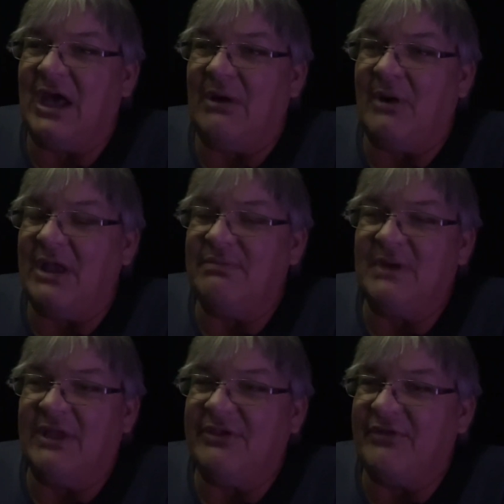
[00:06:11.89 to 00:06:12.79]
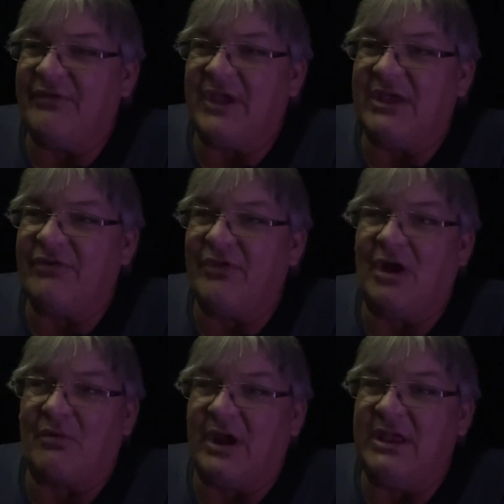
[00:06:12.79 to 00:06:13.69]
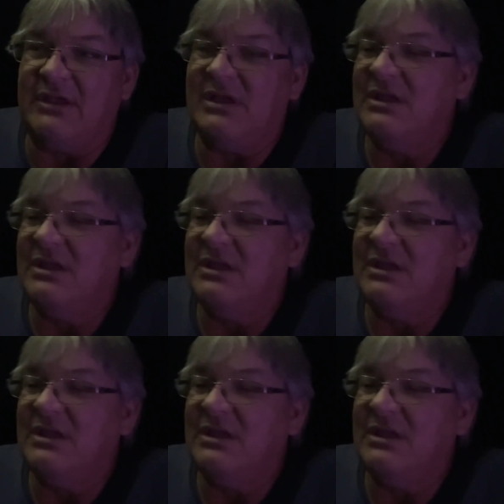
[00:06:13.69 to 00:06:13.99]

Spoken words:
How I just think it's not right.